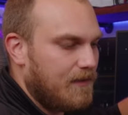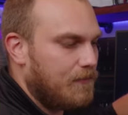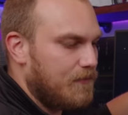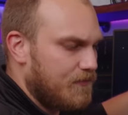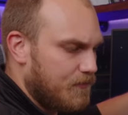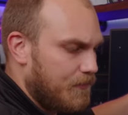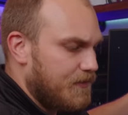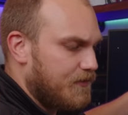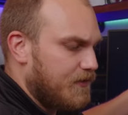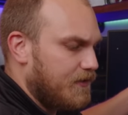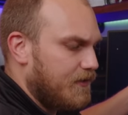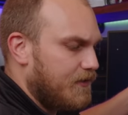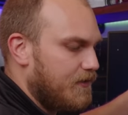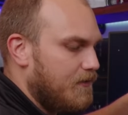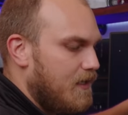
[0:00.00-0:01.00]
was originally
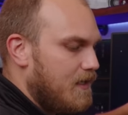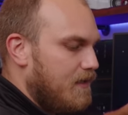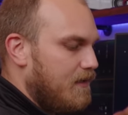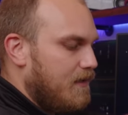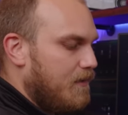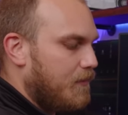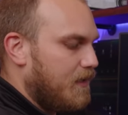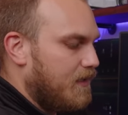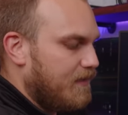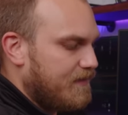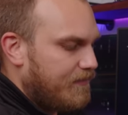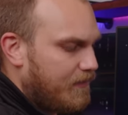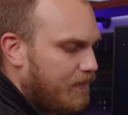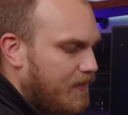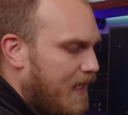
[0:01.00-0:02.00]
gonna do, but it does
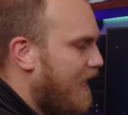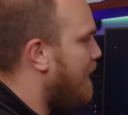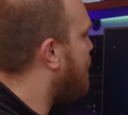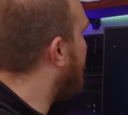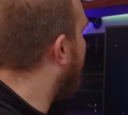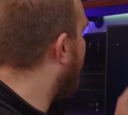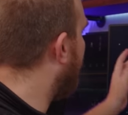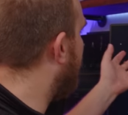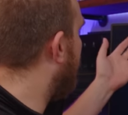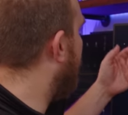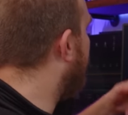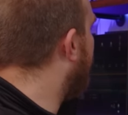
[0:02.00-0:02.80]
have a little app that I can change